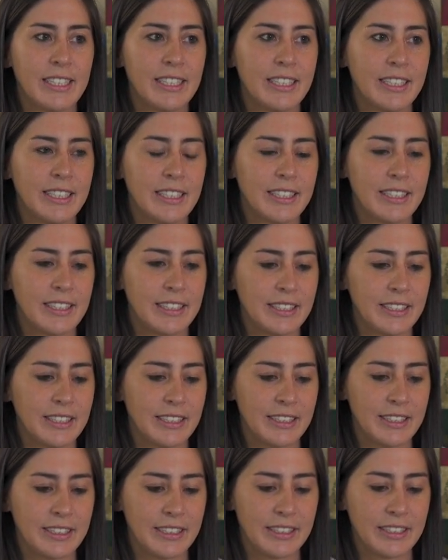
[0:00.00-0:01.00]

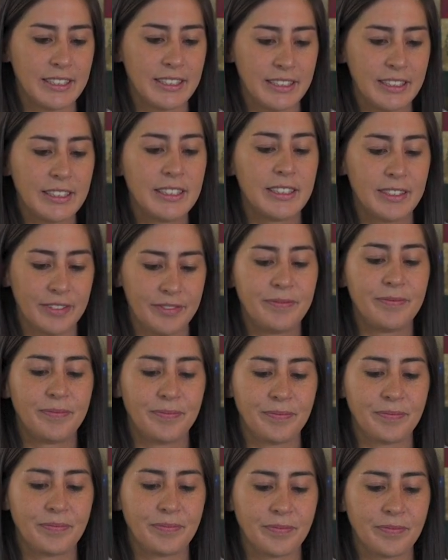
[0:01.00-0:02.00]

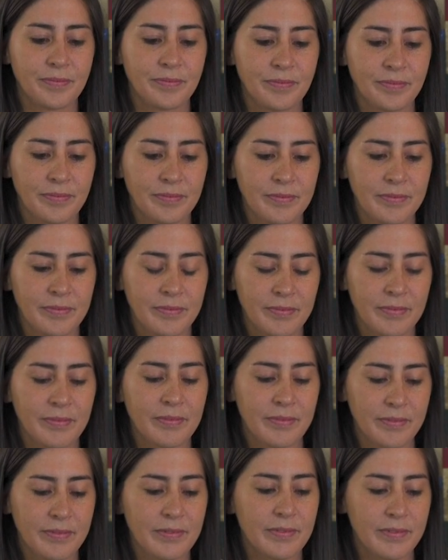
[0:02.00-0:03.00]

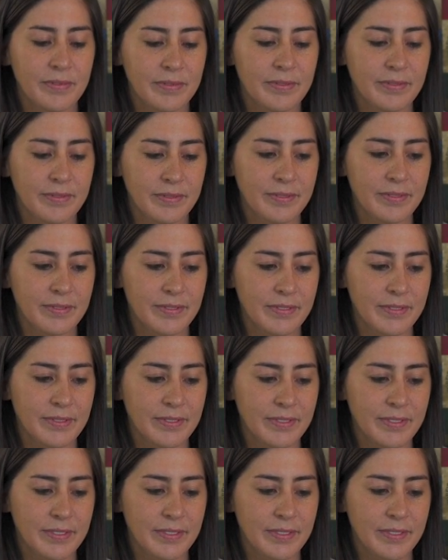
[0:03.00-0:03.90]
This person isn't speaking.